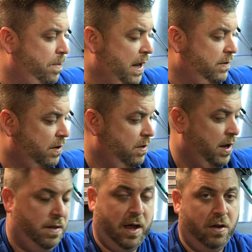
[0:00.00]

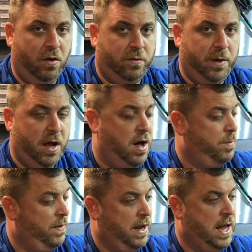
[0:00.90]
Basically they hooked me
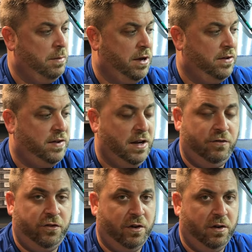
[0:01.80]
up, and they gave me a
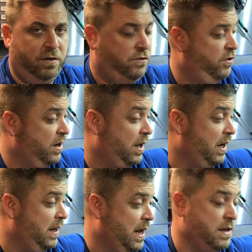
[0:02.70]
t-shirt and shit
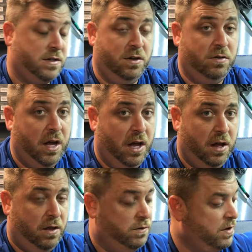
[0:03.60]
like that. So
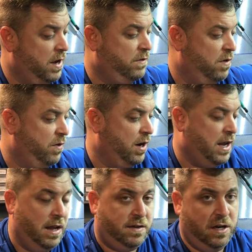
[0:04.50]
those guys over at
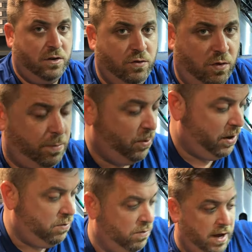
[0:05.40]
KC Tool are
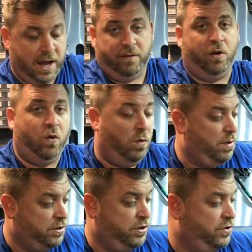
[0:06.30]
pretty cool. They have a whole
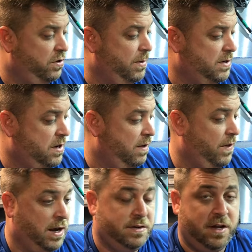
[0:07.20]
bunch of German stuff,
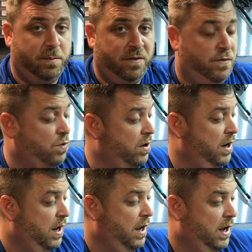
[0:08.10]
like I said before.
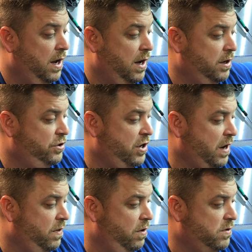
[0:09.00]

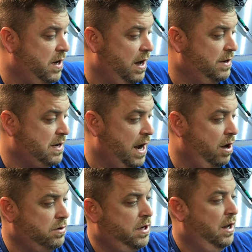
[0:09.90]
Check those guys
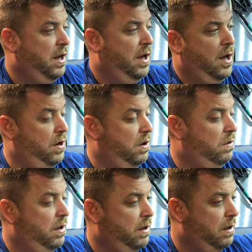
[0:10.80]
out, you know.